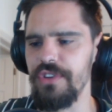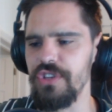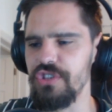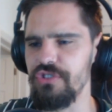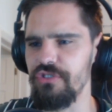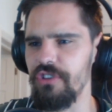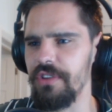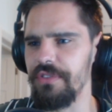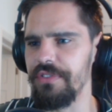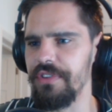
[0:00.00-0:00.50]
in
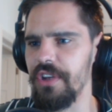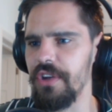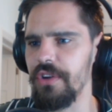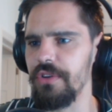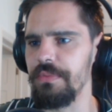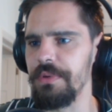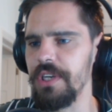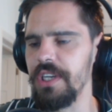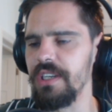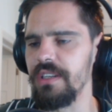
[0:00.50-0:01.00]
Toronto,
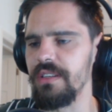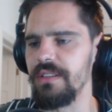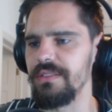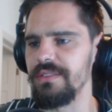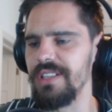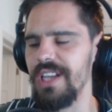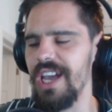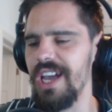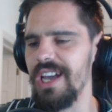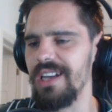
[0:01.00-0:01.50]
but
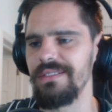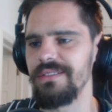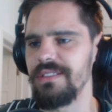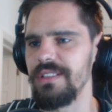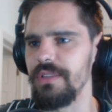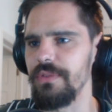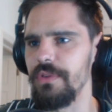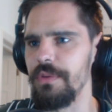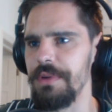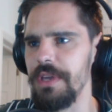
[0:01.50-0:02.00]
yeah,
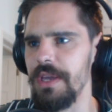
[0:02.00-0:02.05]
it would be